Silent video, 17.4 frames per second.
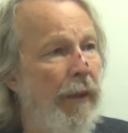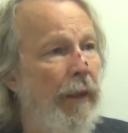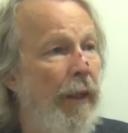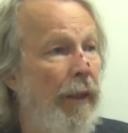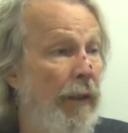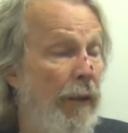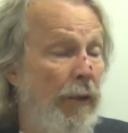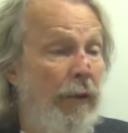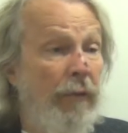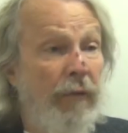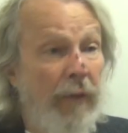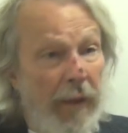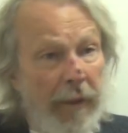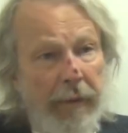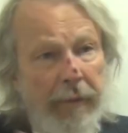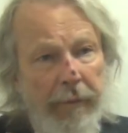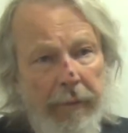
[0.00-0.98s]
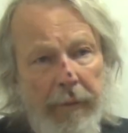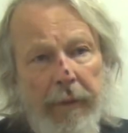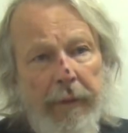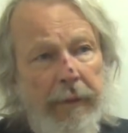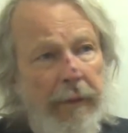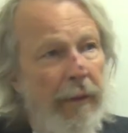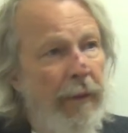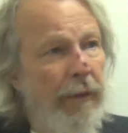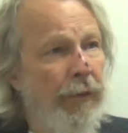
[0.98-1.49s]
and then you've got
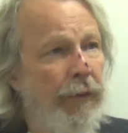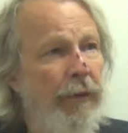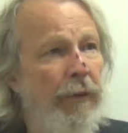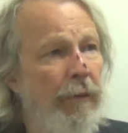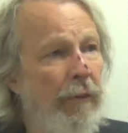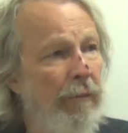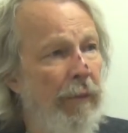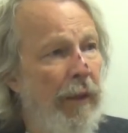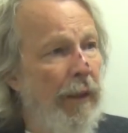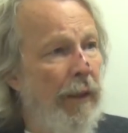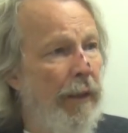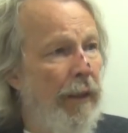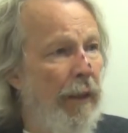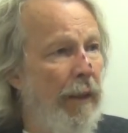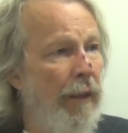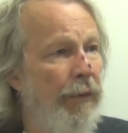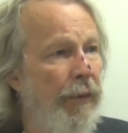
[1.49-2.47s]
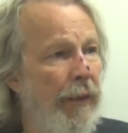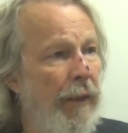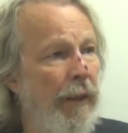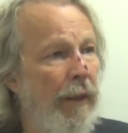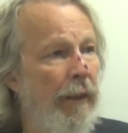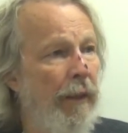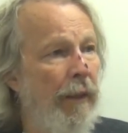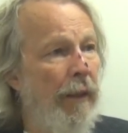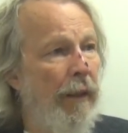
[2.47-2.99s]
adults who are mentally healthy
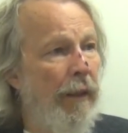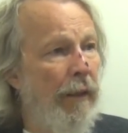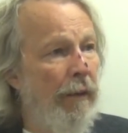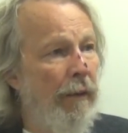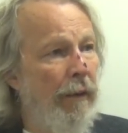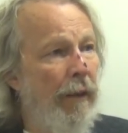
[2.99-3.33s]
and, and,